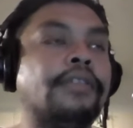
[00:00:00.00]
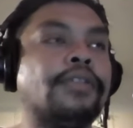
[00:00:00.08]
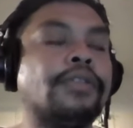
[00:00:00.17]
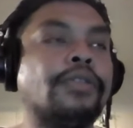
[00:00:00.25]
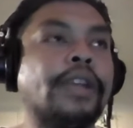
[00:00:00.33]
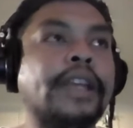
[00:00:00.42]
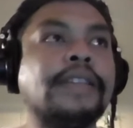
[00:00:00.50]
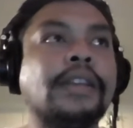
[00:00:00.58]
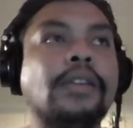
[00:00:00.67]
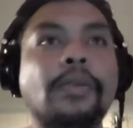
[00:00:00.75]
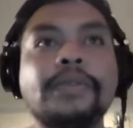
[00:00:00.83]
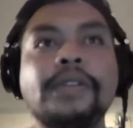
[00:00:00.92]

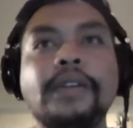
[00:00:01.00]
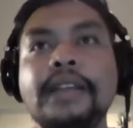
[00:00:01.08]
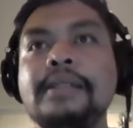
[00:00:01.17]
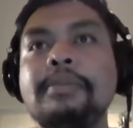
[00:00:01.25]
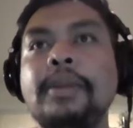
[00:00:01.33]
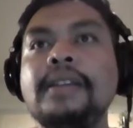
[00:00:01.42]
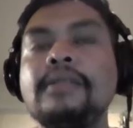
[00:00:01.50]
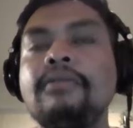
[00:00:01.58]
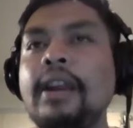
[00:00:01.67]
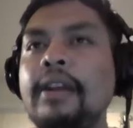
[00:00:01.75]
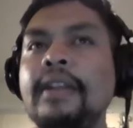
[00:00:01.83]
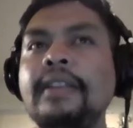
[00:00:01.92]
creating your own sonic space
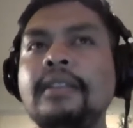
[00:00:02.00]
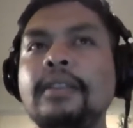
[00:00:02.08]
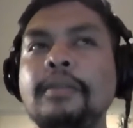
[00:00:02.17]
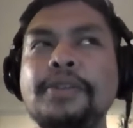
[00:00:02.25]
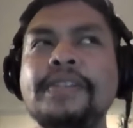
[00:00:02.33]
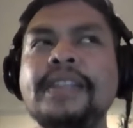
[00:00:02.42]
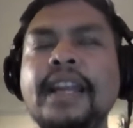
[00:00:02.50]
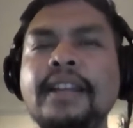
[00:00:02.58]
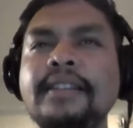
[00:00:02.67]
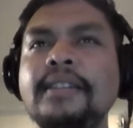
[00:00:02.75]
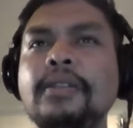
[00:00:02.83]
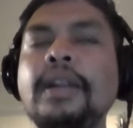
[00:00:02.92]
rather than the
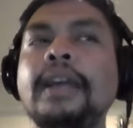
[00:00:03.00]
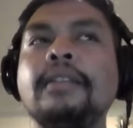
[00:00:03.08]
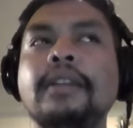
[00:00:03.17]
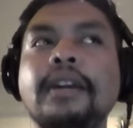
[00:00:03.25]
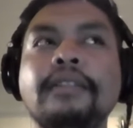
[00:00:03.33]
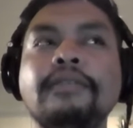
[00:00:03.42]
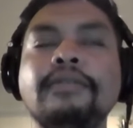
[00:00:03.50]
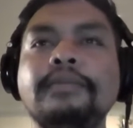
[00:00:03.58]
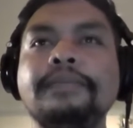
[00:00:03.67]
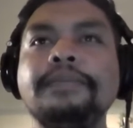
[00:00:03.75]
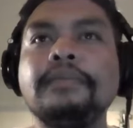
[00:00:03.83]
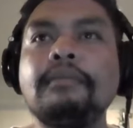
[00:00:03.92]
musicality, or like the kind of,
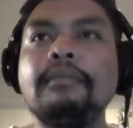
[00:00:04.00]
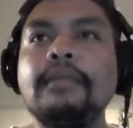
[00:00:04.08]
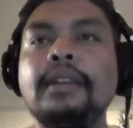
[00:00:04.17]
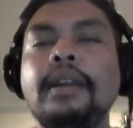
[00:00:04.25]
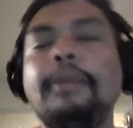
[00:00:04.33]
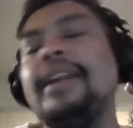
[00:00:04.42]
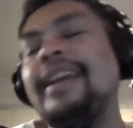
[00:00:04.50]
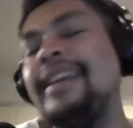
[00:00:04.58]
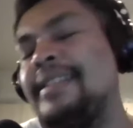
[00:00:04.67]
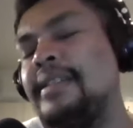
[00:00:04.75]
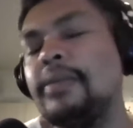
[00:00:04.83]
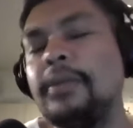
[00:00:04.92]
I mean, I
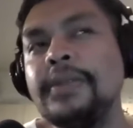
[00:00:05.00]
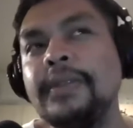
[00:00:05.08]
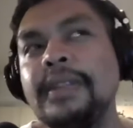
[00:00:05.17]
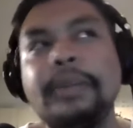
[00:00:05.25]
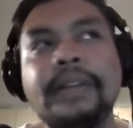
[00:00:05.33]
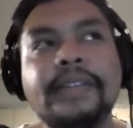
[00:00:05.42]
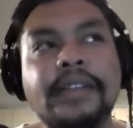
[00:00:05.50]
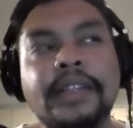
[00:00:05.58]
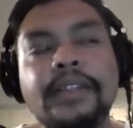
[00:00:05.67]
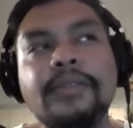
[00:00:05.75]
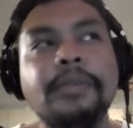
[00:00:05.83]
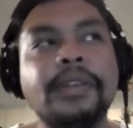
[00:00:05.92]
guess it also depends on
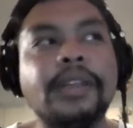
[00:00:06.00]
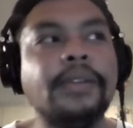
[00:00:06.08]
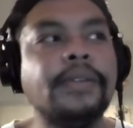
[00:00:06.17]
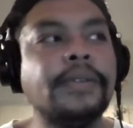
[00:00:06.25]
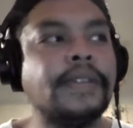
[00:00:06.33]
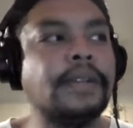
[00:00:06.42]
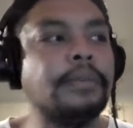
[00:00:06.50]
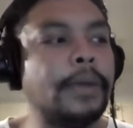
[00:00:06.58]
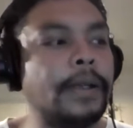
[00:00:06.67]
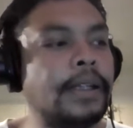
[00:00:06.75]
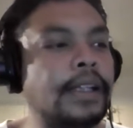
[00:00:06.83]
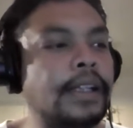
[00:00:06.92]
the instrument that you're using, but